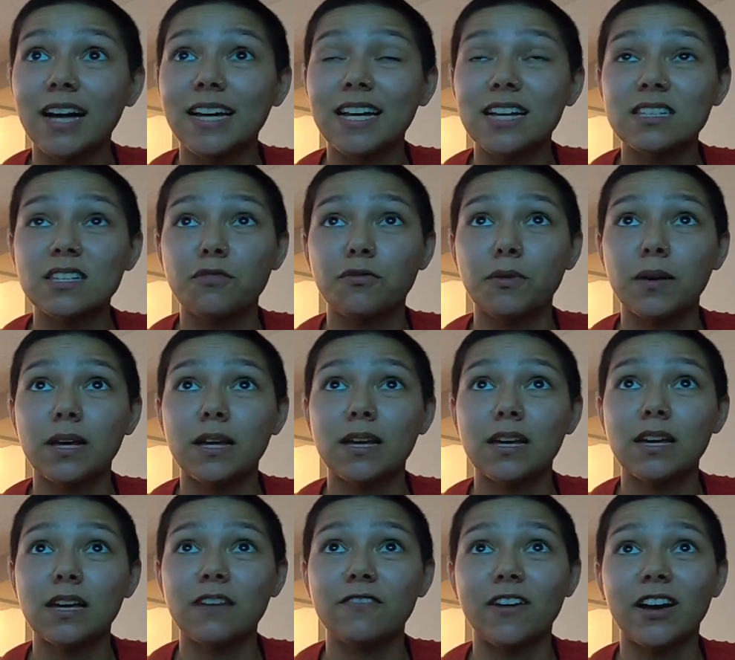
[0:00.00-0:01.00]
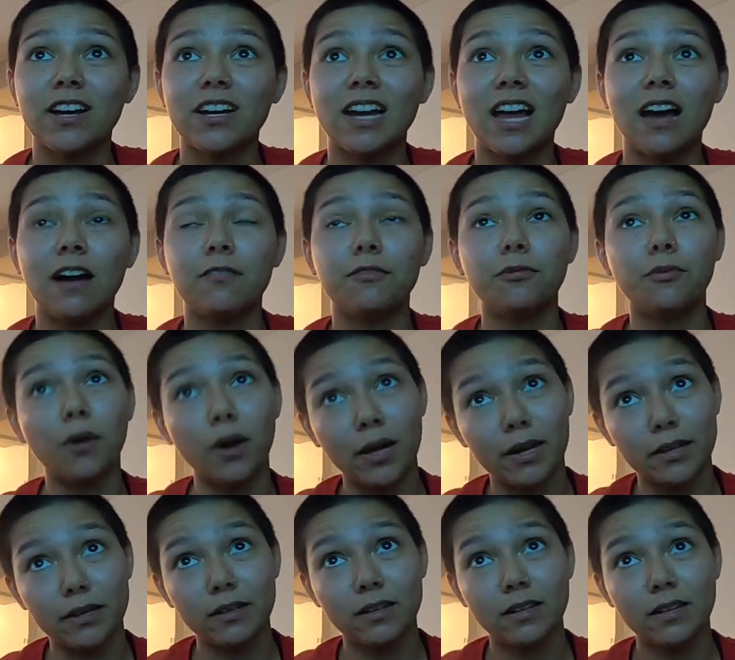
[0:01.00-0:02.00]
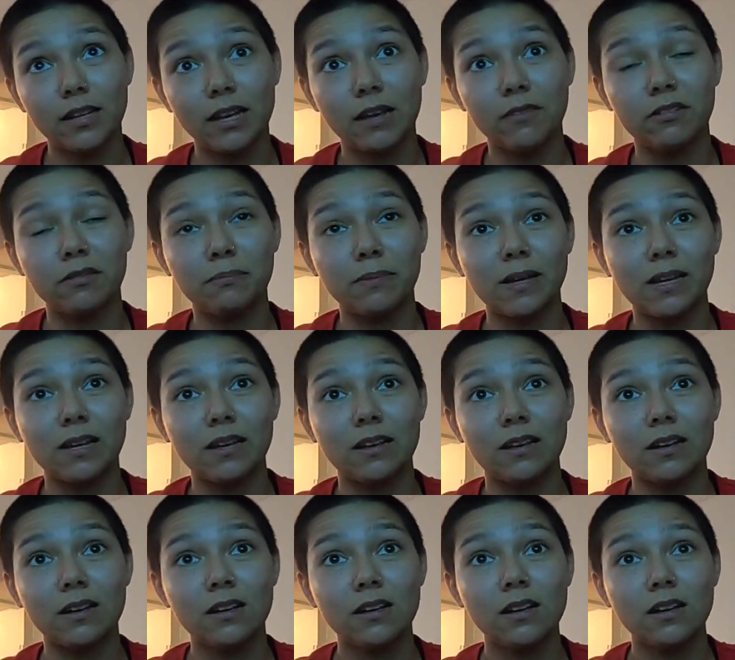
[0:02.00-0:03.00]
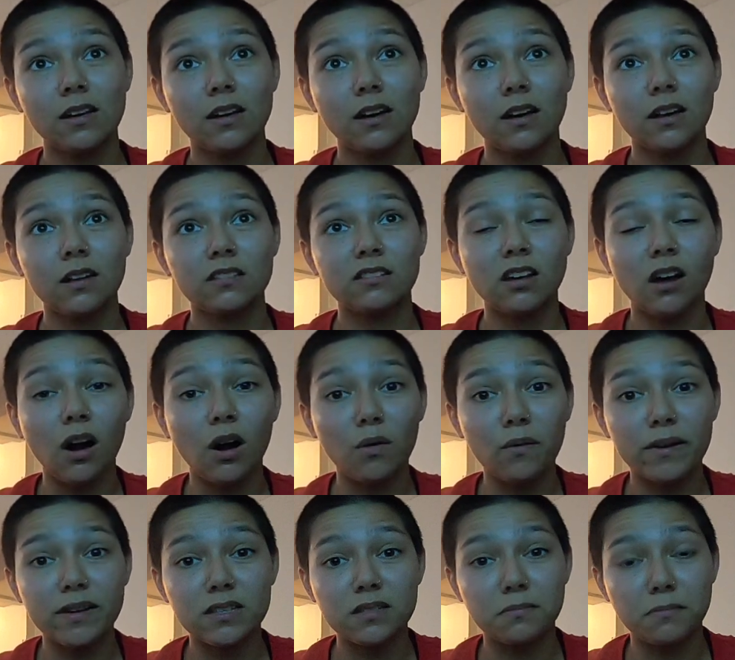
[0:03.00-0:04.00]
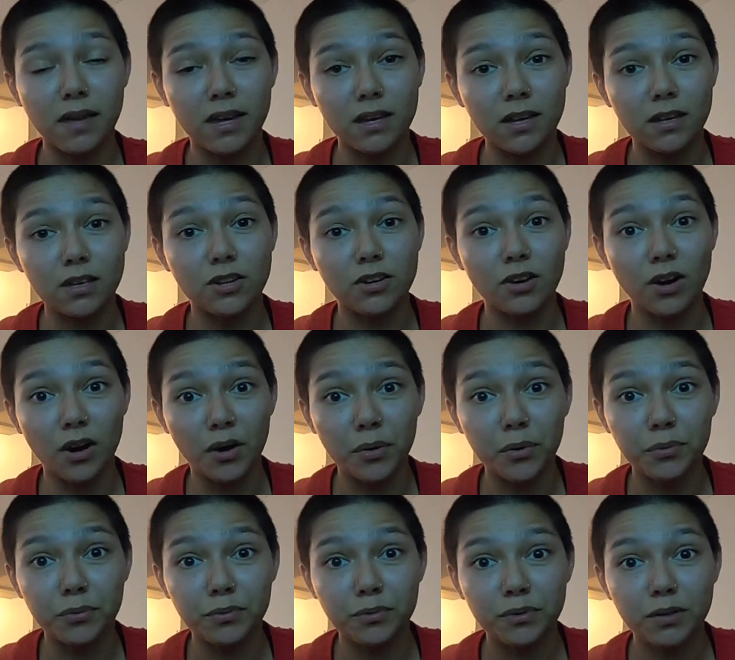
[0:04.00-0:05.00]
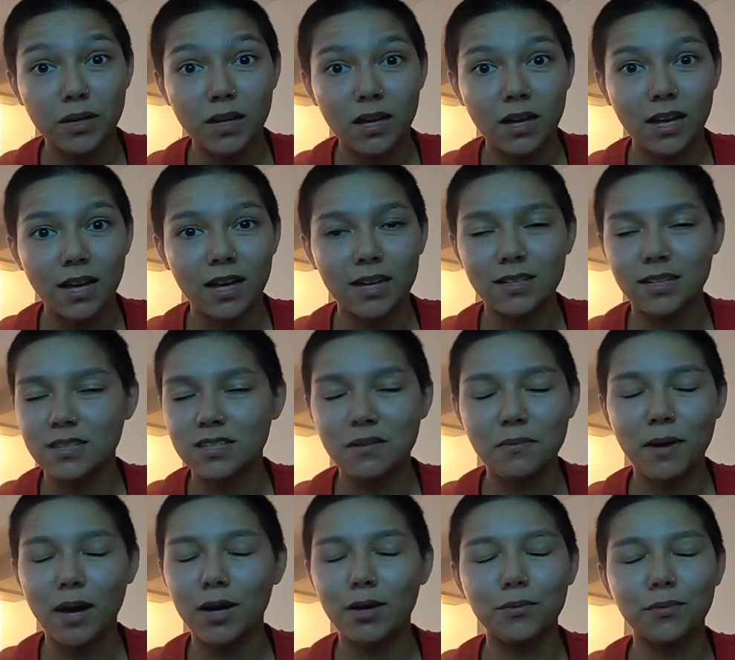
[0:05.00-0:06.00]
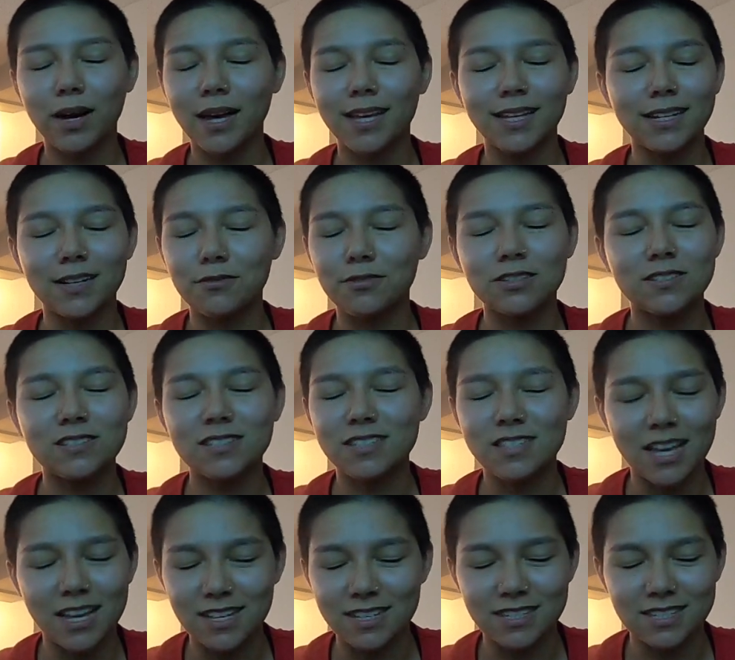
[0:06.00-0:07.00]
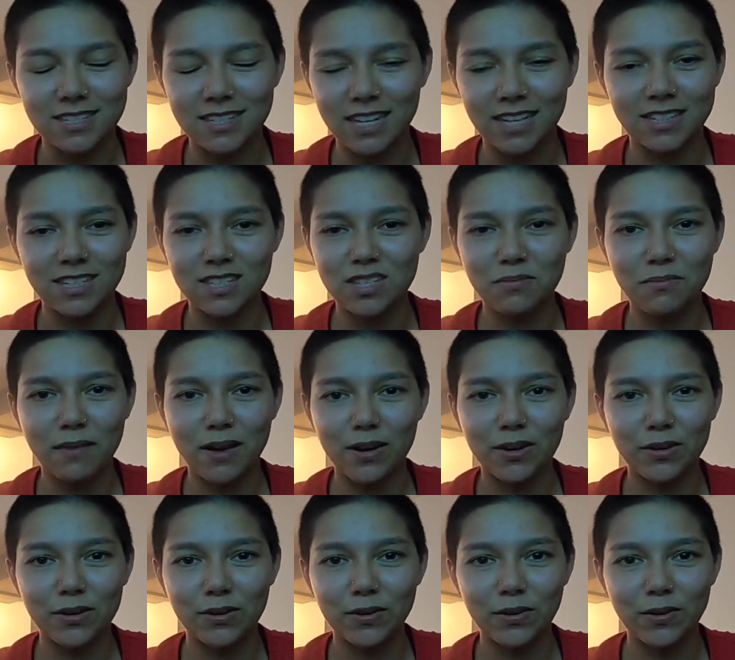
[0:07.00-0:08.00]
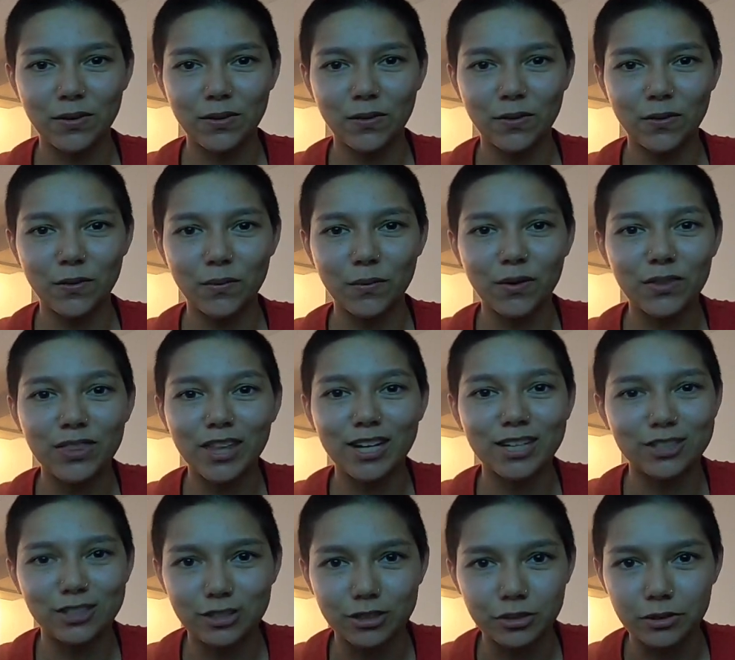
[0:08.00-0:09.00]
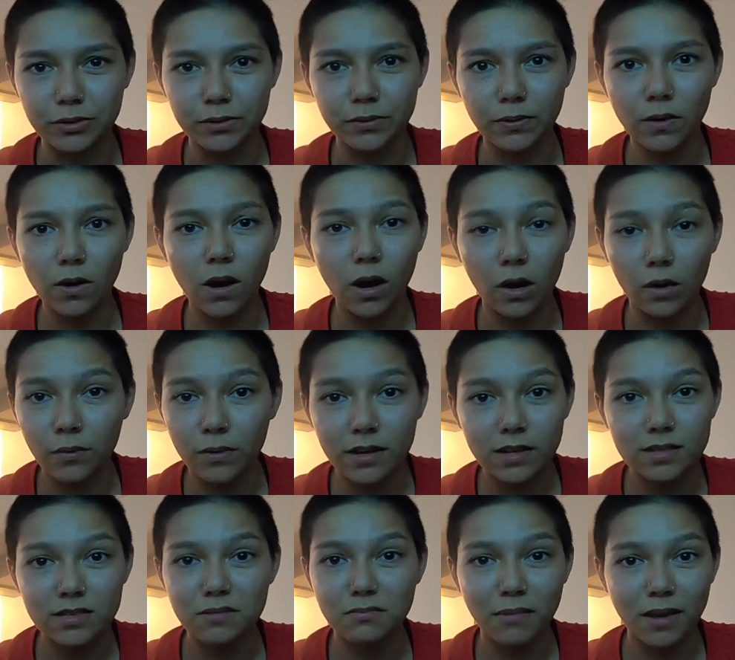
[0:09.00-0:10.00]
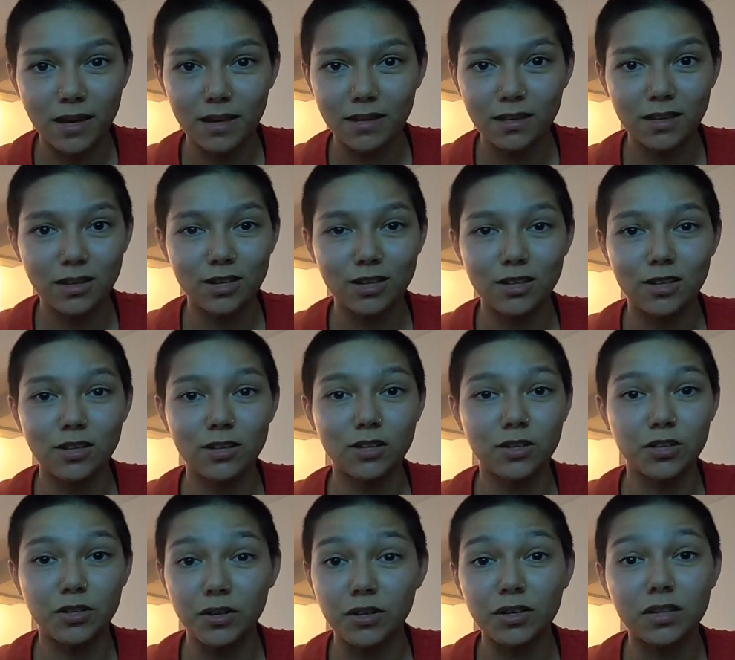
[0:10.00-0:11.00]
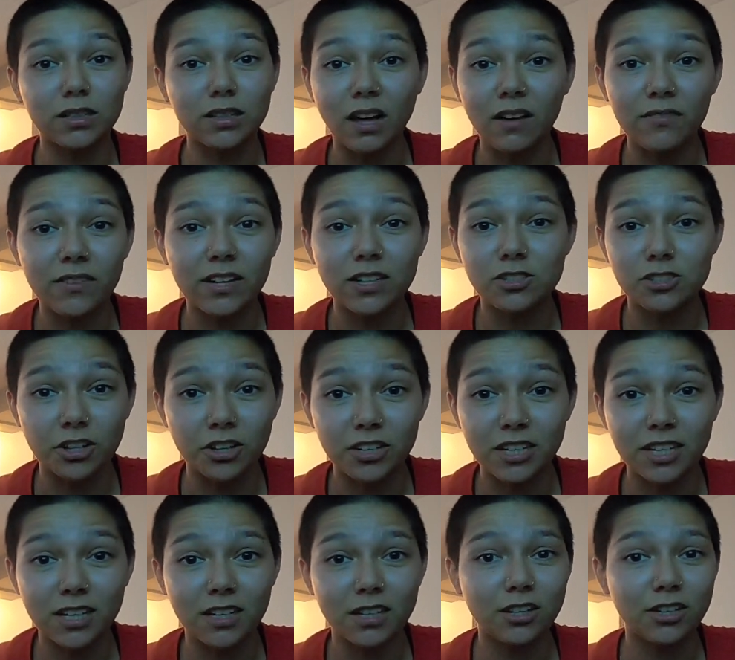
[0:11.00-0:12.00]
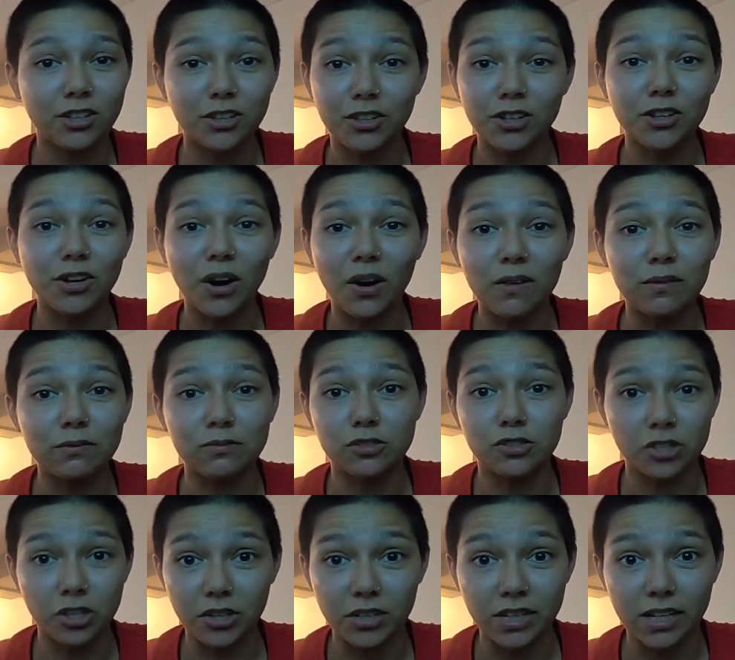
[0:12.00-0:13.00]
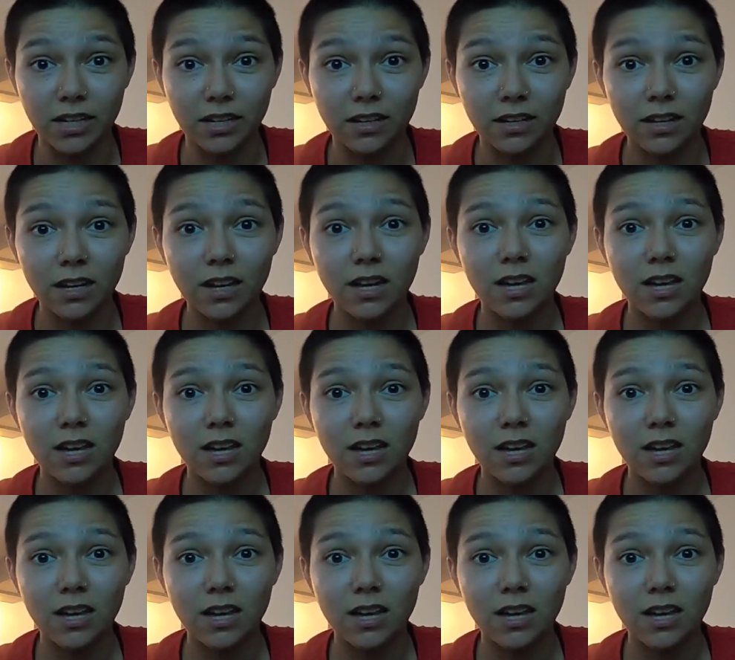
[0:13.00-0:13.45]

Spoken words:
guess if I could have one, it would be to always make it your own. It doesn't matter what anyone says. It doesn't matter what they do. Always make your gloving journey your own journey.